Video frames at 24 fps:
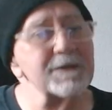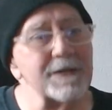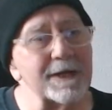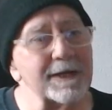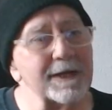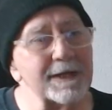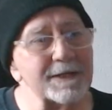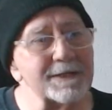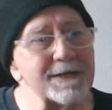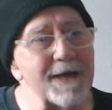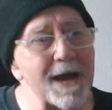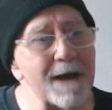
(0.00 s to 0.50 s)
like
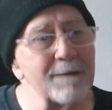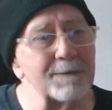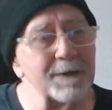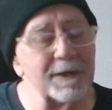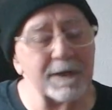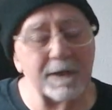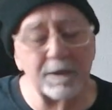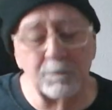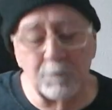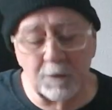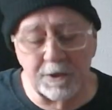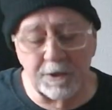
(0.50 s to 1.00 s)
it's
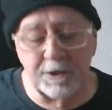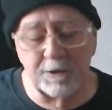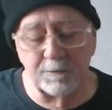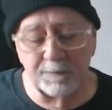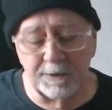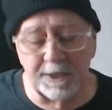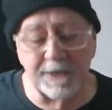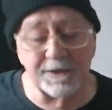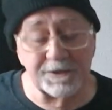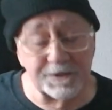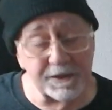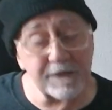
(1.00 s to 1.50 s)
happening when you
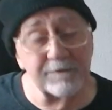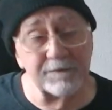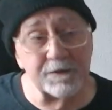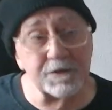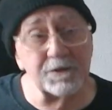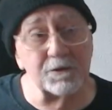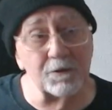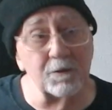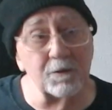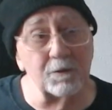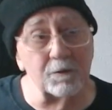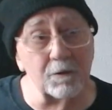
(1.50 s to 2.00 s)
play a
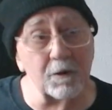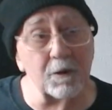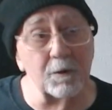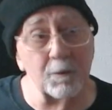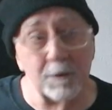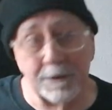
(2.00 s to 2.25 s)
7-stroke roll